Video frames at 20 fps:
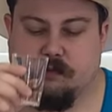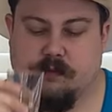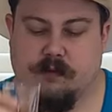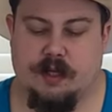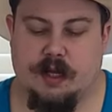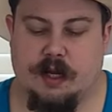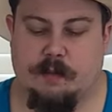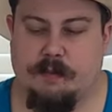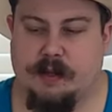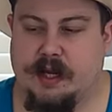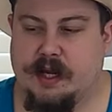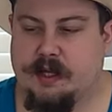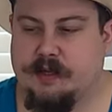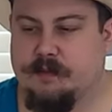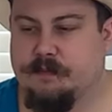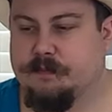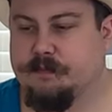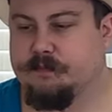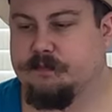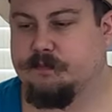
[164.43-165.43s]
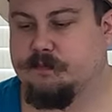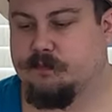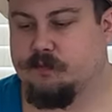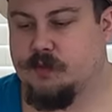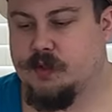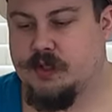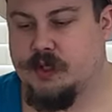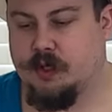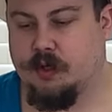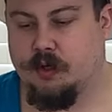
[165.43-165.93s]
Not bad.
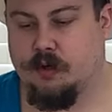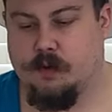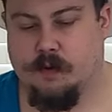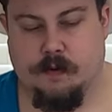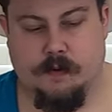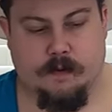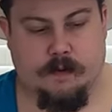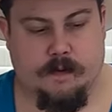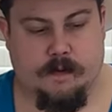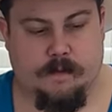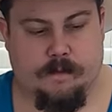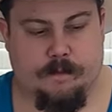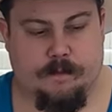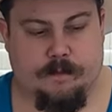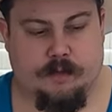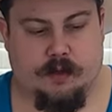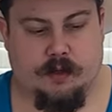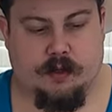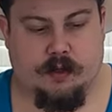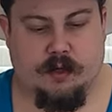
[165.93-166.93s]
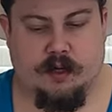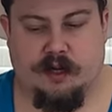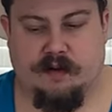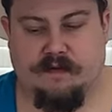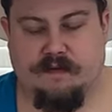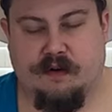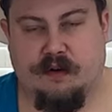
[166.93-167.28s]
So uh,